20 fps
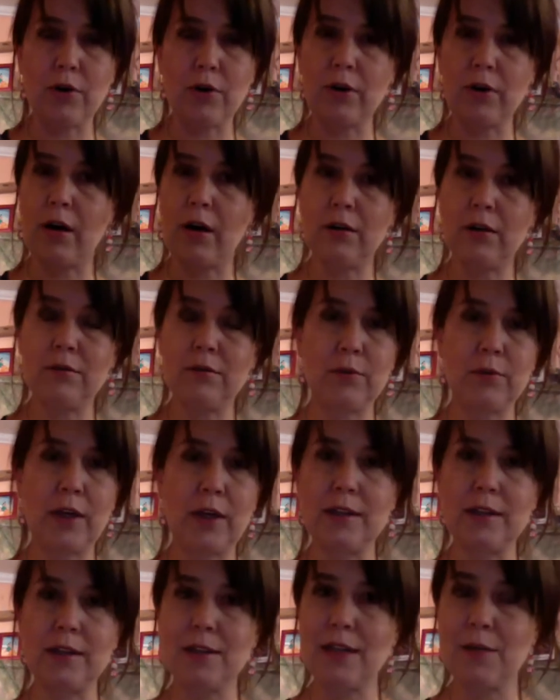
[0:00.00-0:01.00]
Guard
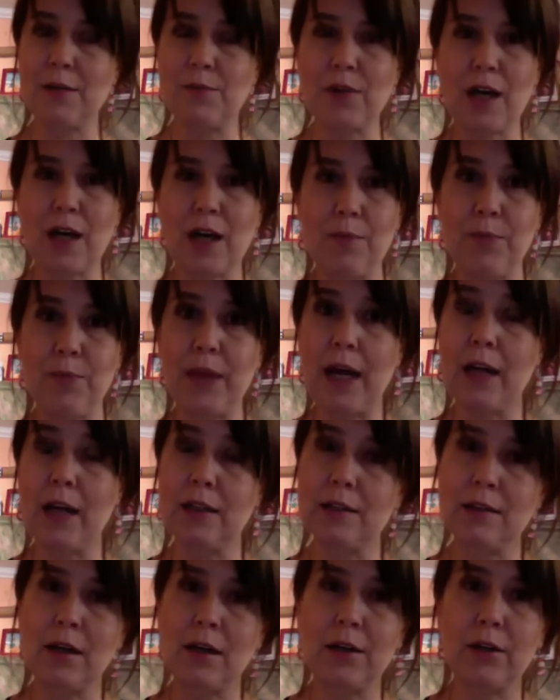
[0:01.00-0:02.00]
at the same time. That
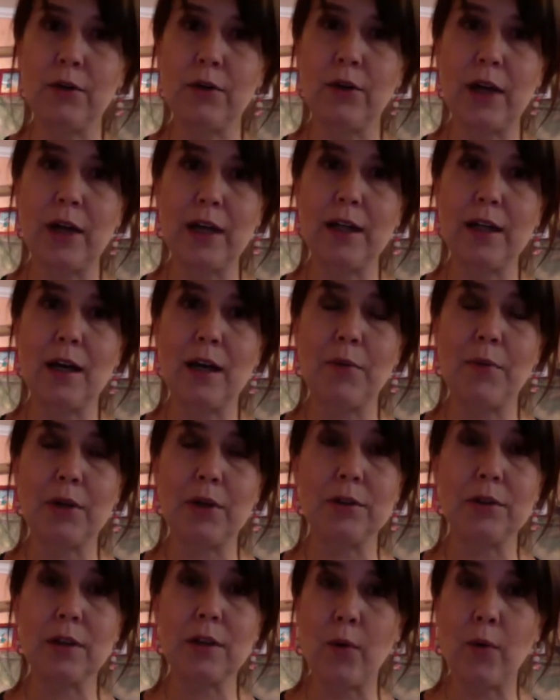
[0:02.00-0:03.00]
is not a good idea
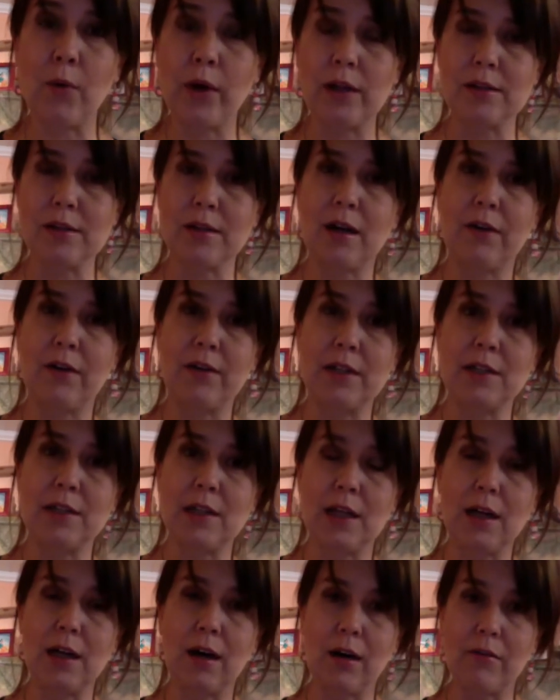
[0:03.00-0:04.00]
because the oils
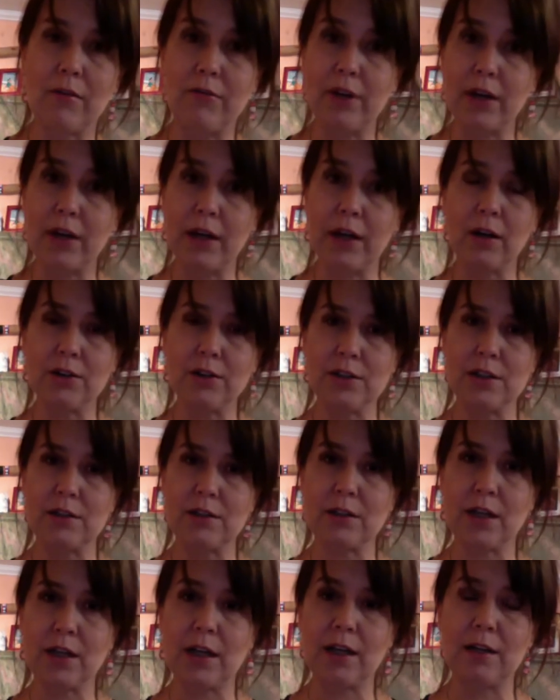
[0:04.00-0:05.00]
obviously are very
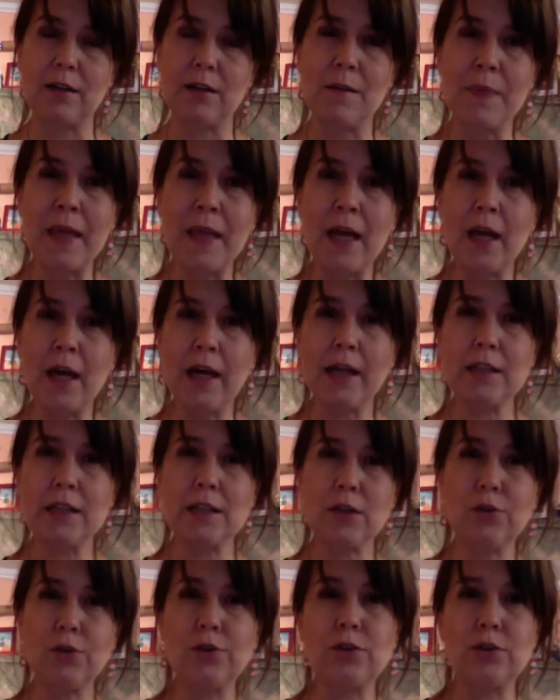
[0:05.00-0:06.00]
concentrated. It's
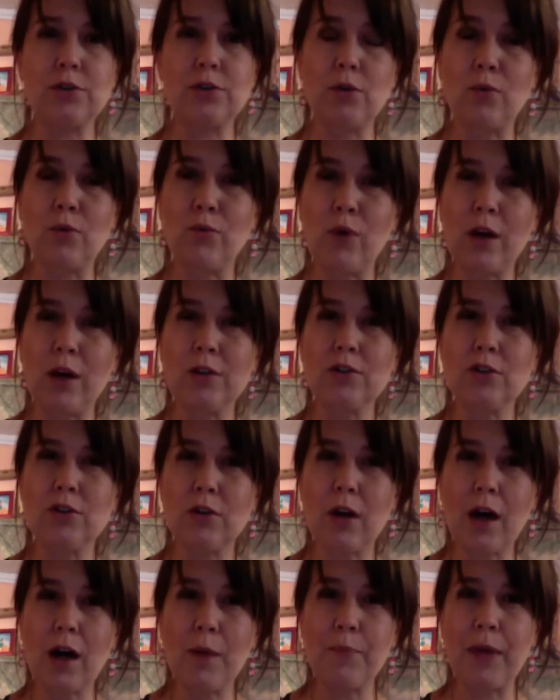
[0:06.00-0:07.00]
good to do one
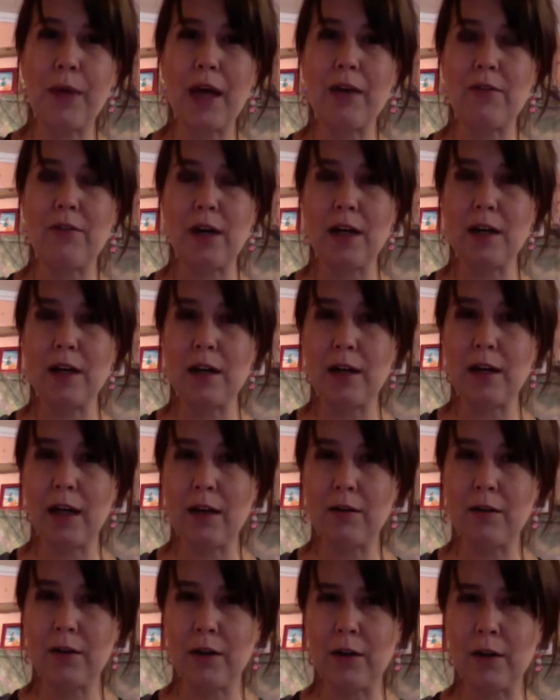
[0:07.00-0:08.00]
drop in
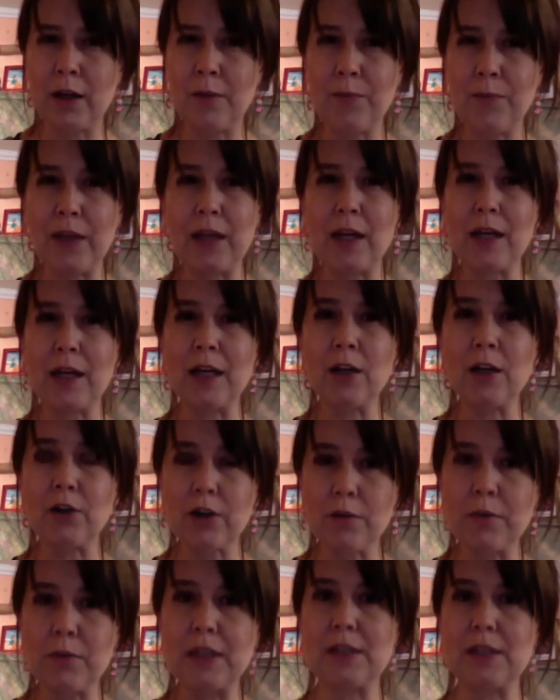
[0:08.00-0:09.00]
an
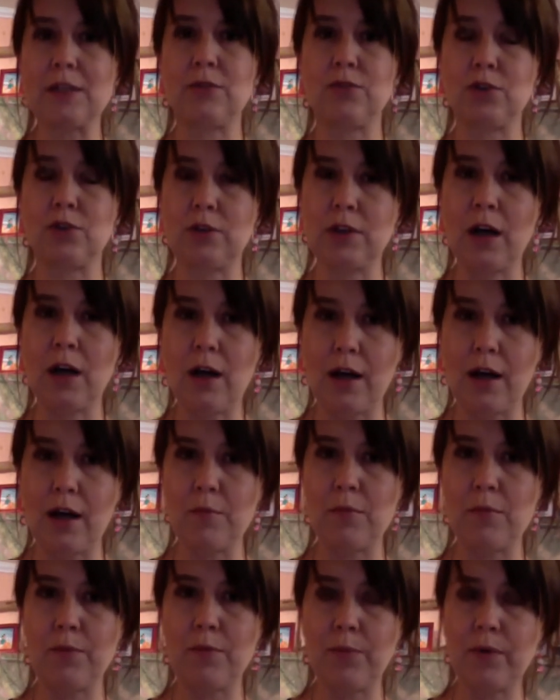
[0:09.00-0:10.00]
increments of
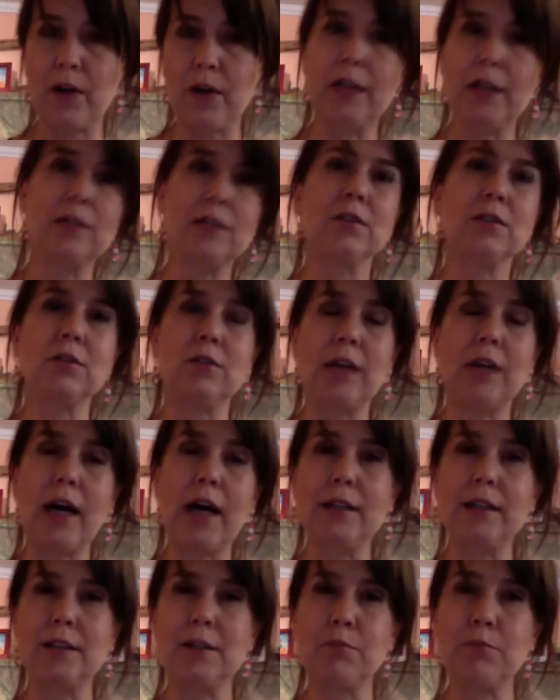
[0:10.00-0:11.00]
time, right? So
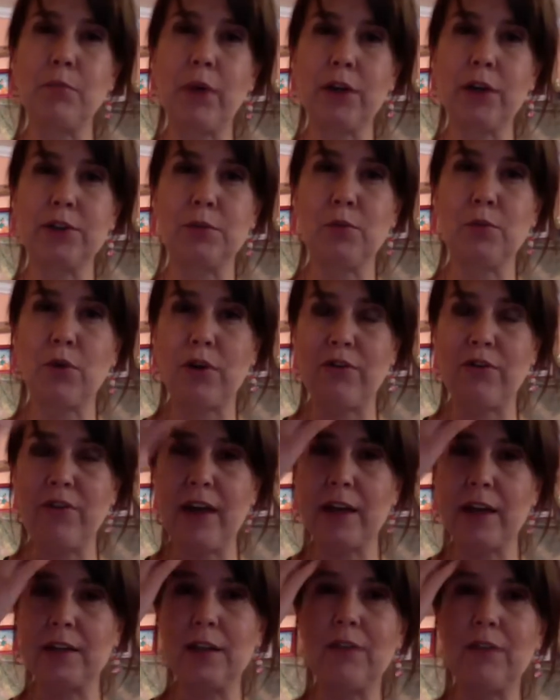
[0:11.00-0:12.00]
that is much more
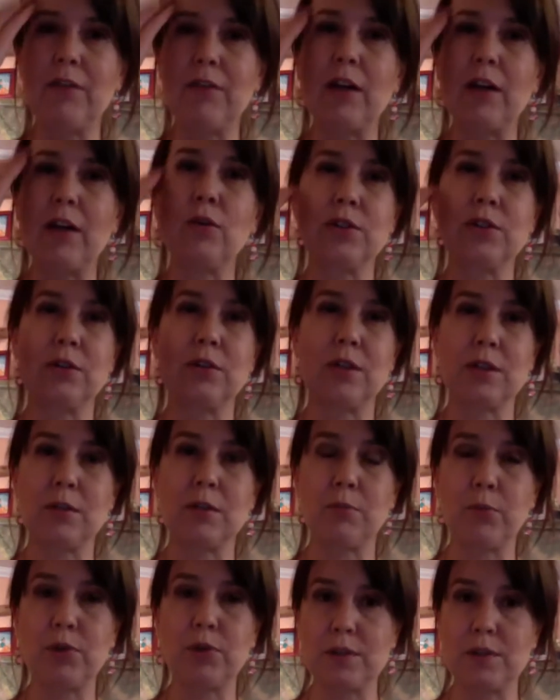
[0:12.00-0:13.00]
effective and also
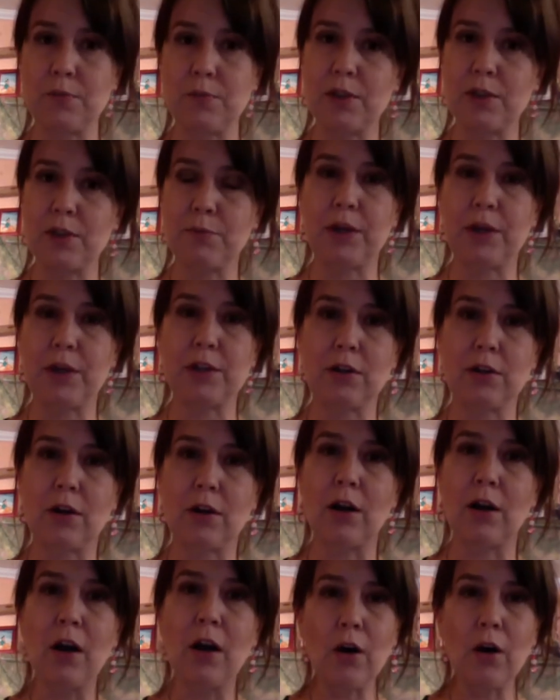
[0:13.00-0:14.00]
doesn't put as much
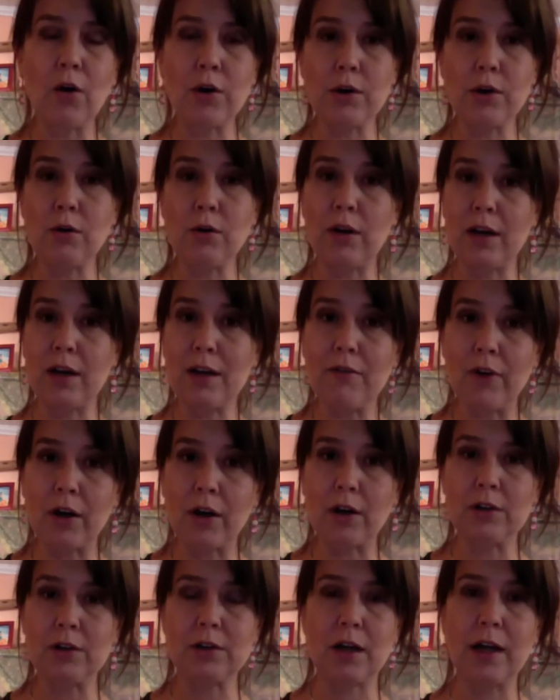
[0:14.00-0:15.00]
pressure on your
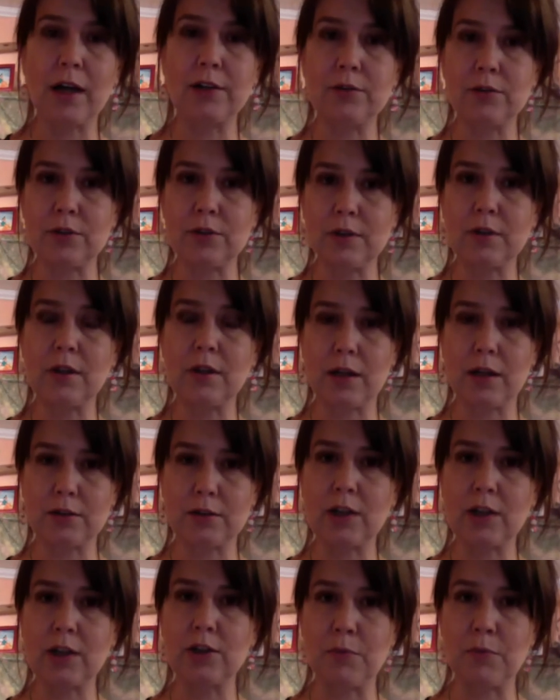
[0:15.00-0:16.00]
liver trying
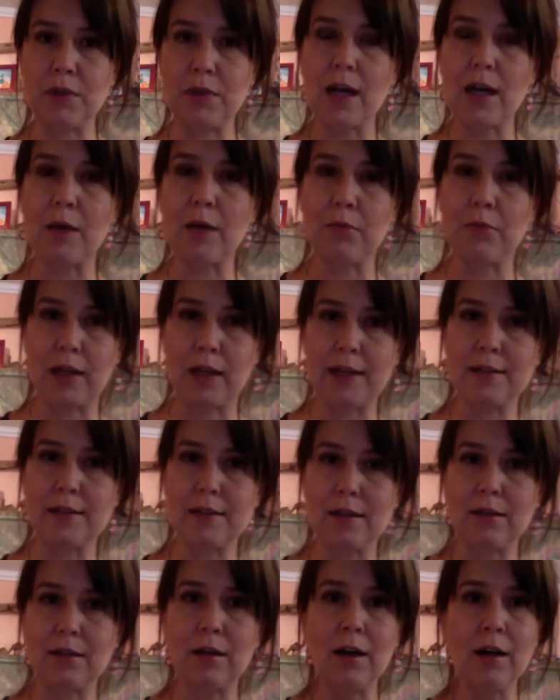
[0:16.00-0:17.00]
to metabolize
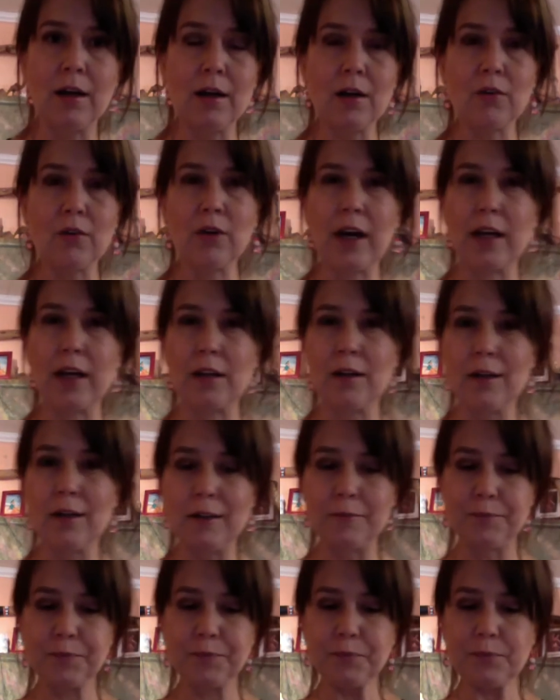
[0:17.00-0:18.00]
it, right?
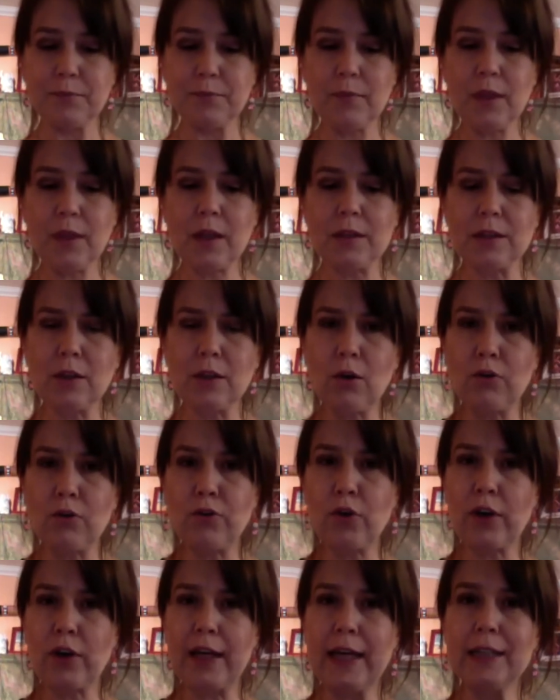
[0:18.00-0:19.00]
So
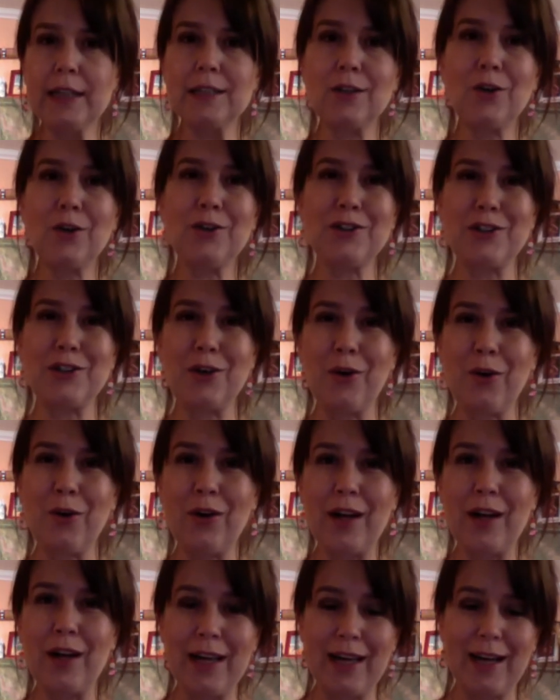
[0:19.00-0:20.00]
for kids also,
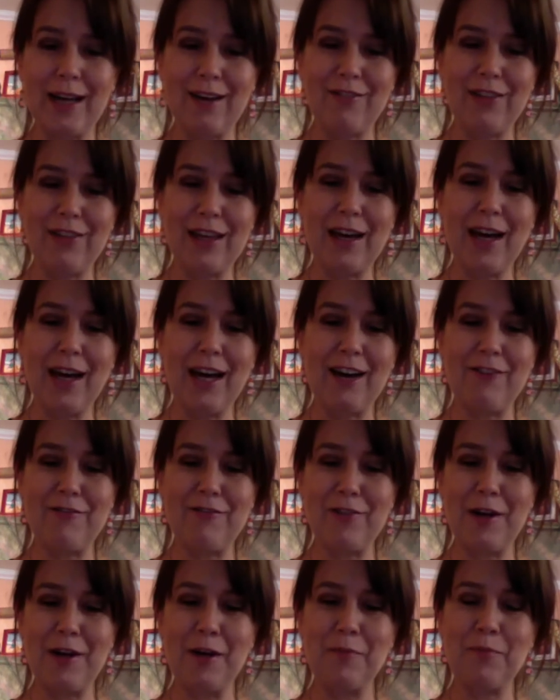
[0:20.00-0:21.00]
we have
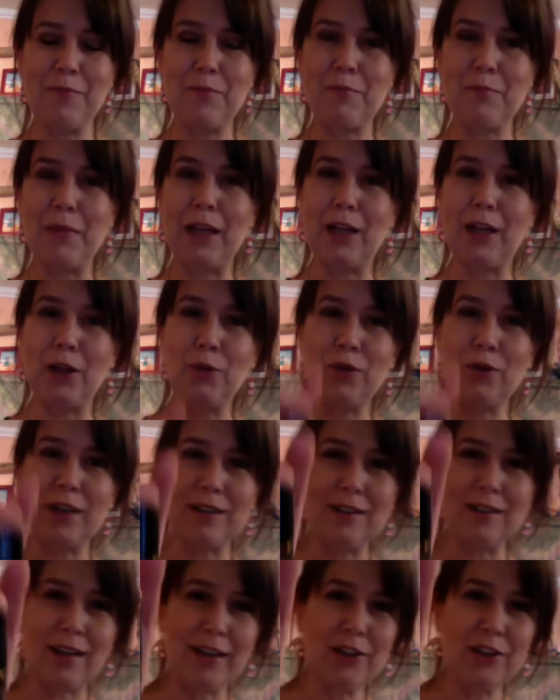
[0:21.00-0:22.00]

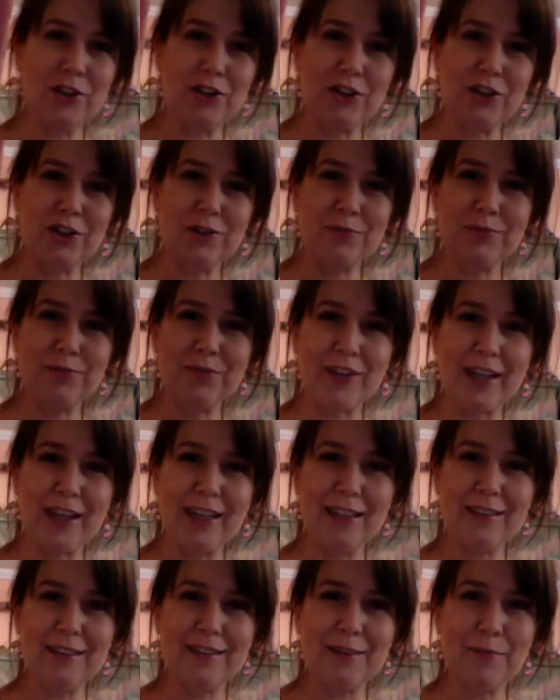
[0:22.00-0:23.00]
Melaleuca Touch,
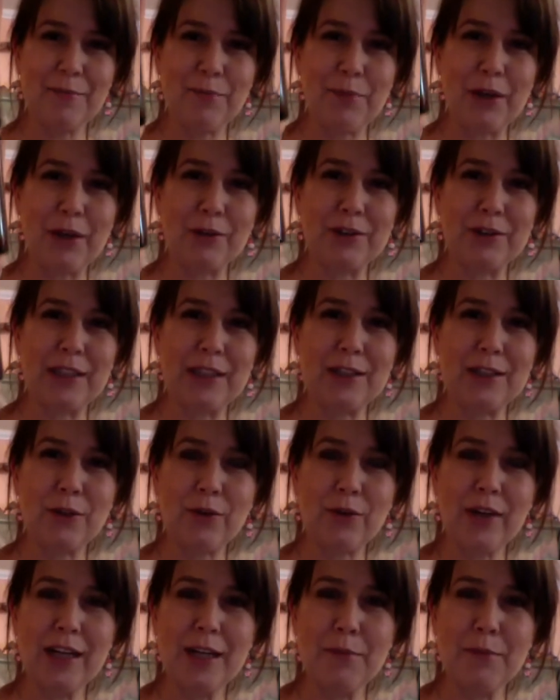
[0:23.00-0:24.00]
right? Because it's
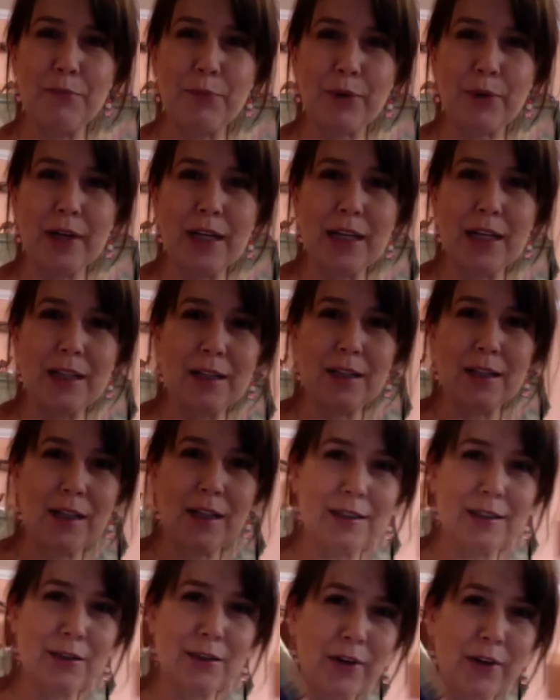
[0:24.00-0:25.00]
already
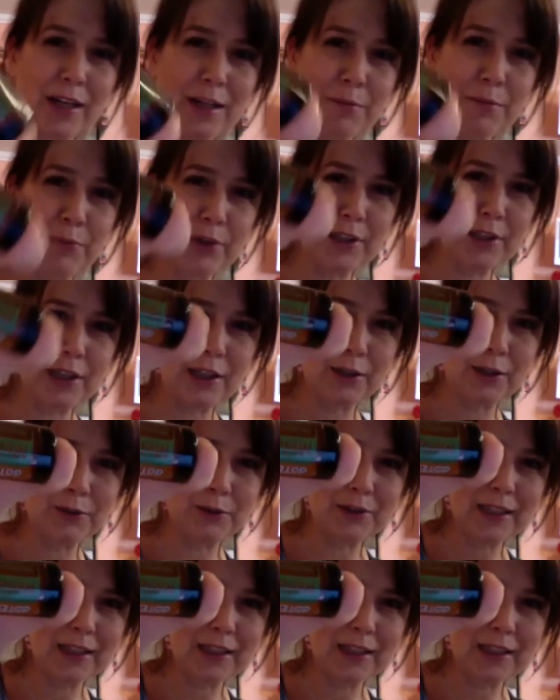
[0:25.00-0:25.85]
pre-diluted.